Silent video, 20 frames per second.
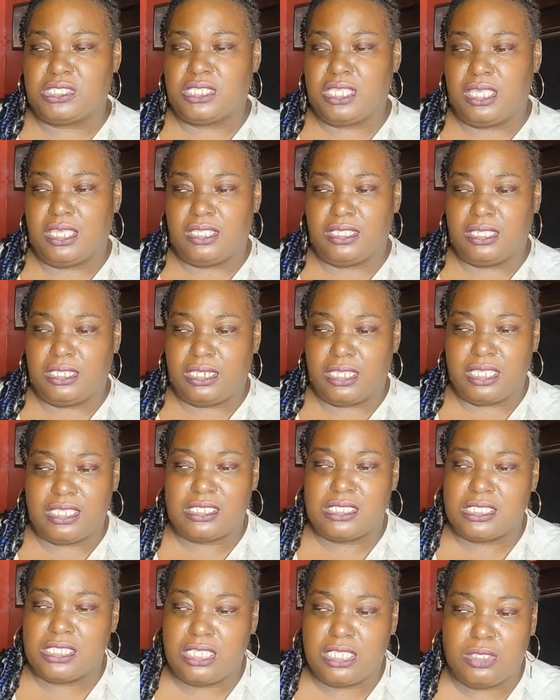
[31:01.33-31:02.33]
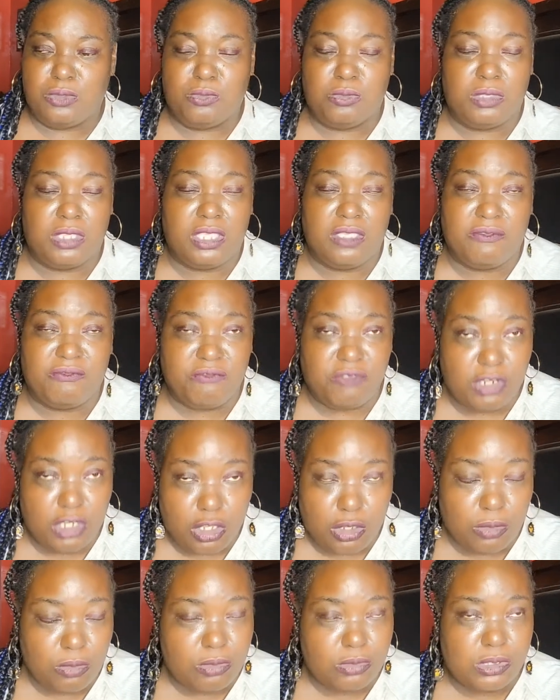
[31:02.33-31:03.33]
just kind of like seeing where it
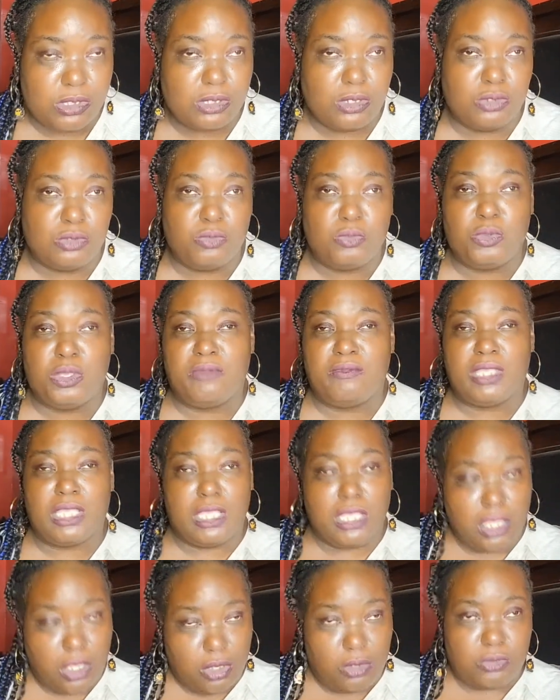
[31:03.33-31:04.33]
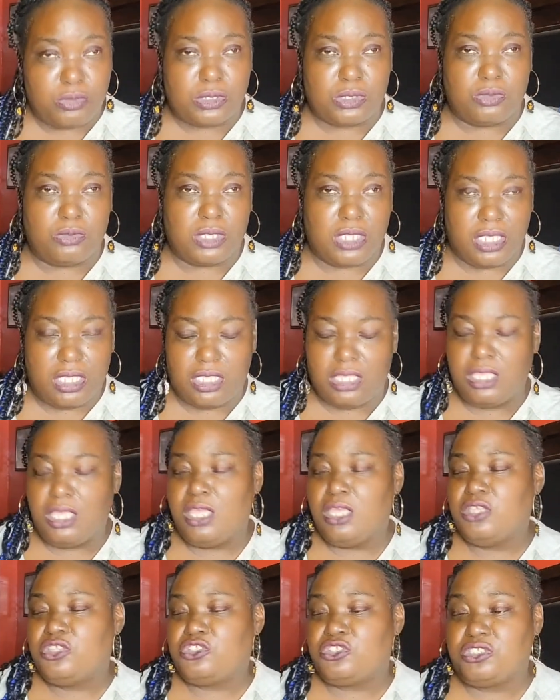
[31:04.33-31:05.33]
flows and where it goes okay
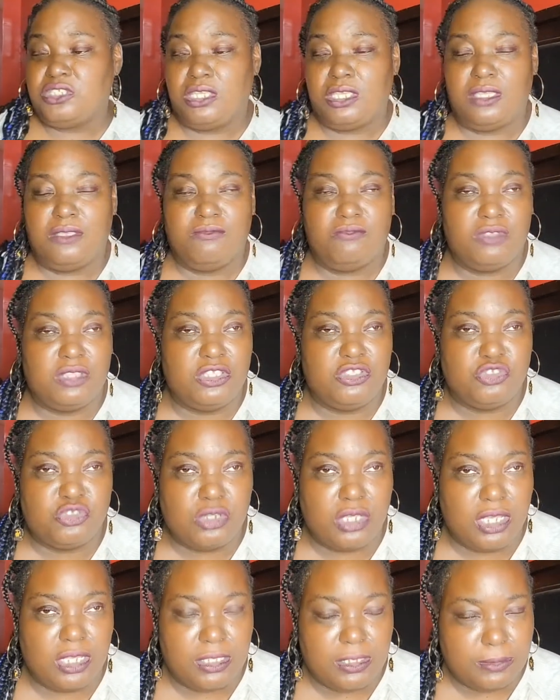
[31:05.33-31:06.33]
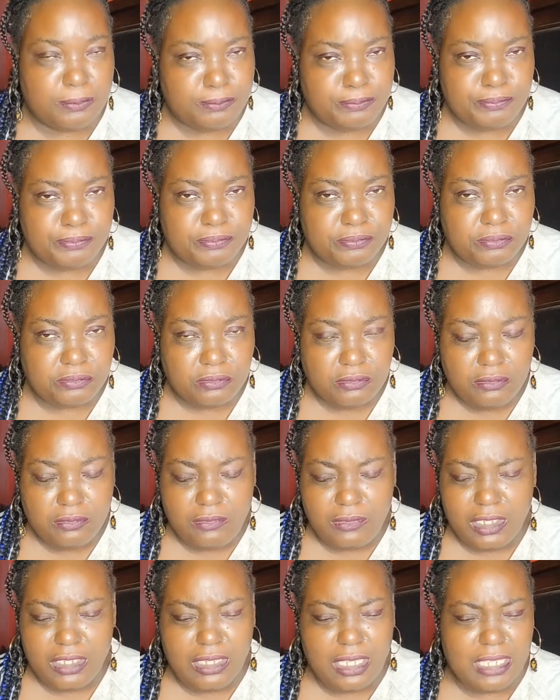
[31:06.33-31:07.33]
she ain't really trying
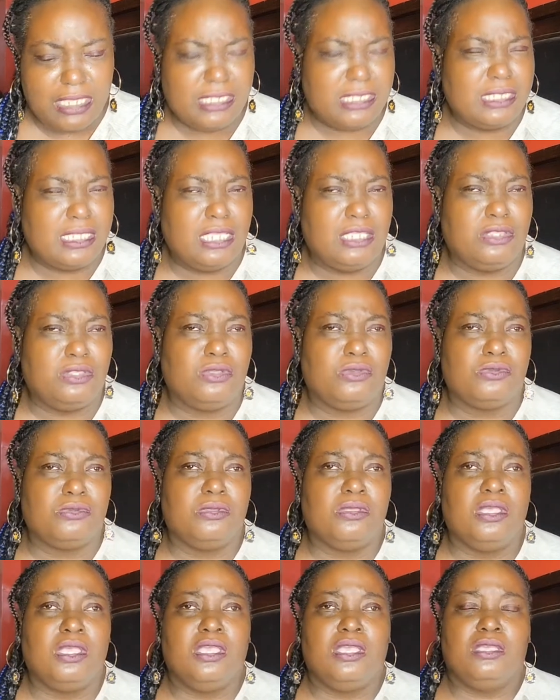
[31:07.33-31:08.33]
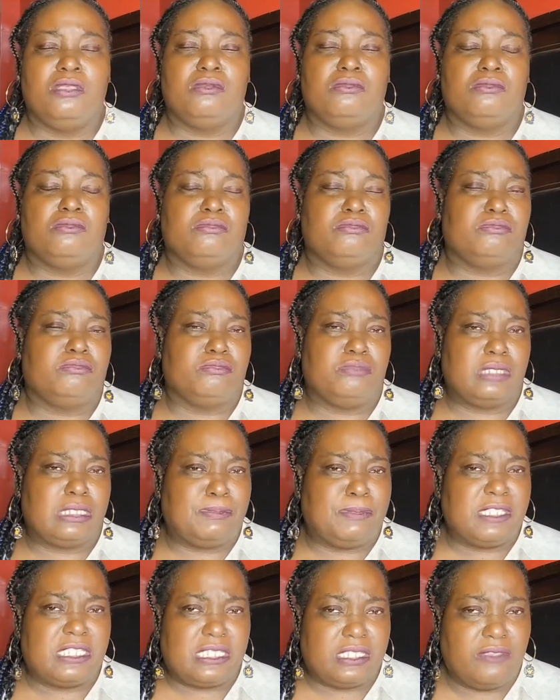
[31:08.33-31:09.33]
to like set no
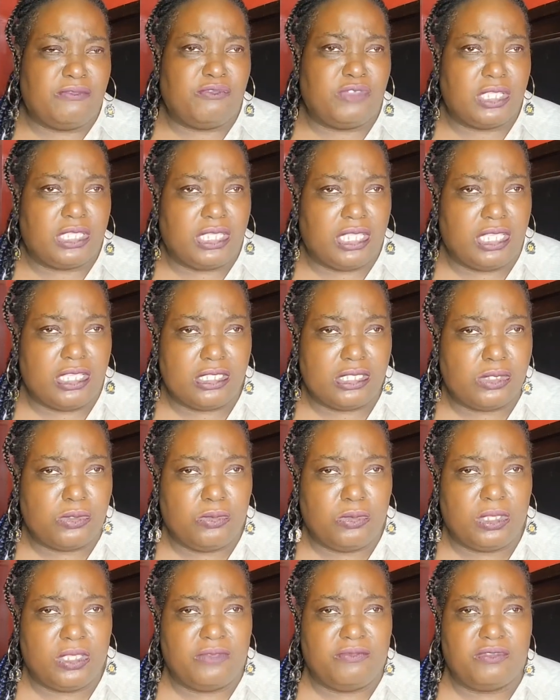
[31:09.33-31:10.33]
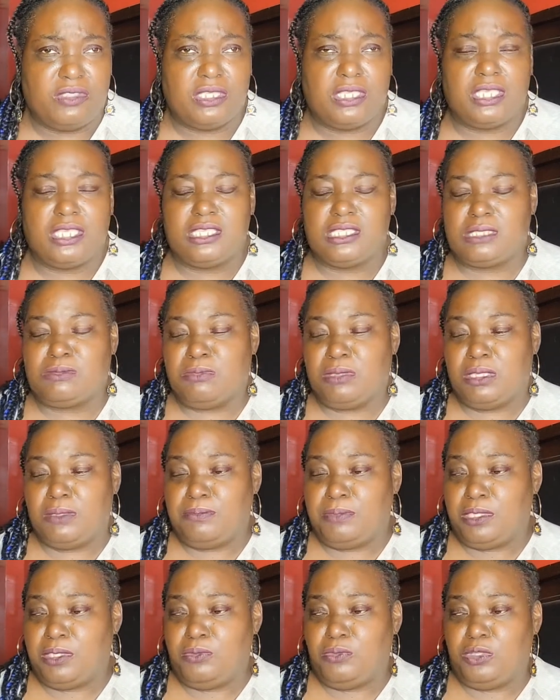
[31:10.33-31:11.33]
specific things or whatever the case
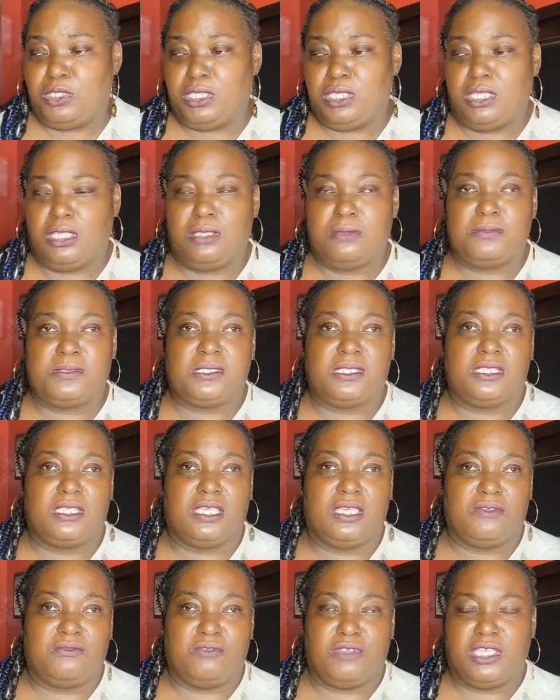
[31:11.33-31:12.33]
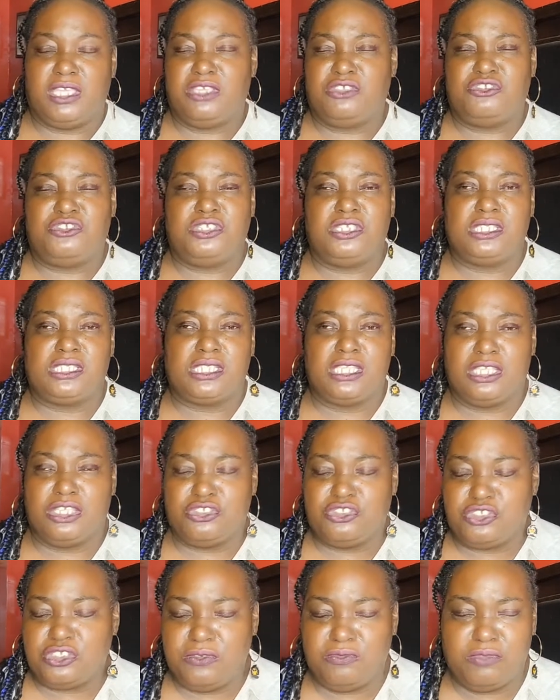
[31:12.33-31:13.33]
may be when it comes to that, right? And she's
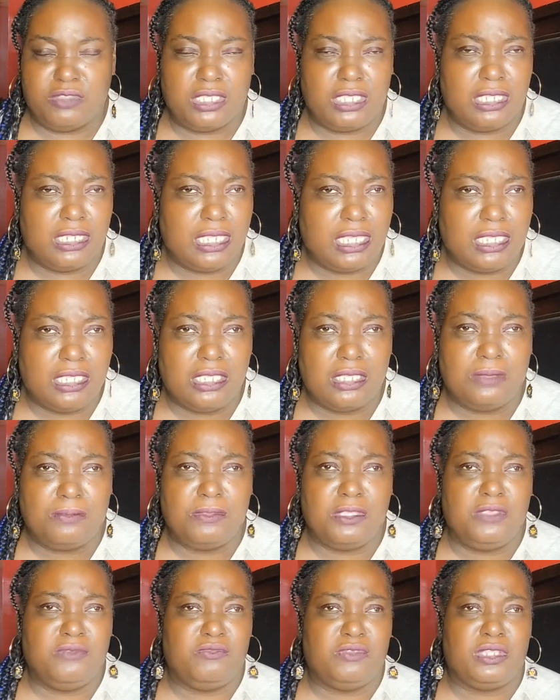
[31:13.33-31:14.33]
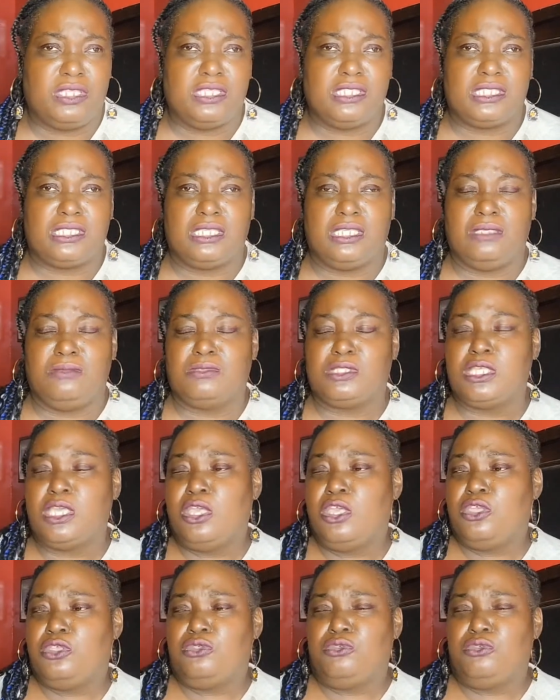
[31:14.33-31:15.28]
saying she really like him. He really seems,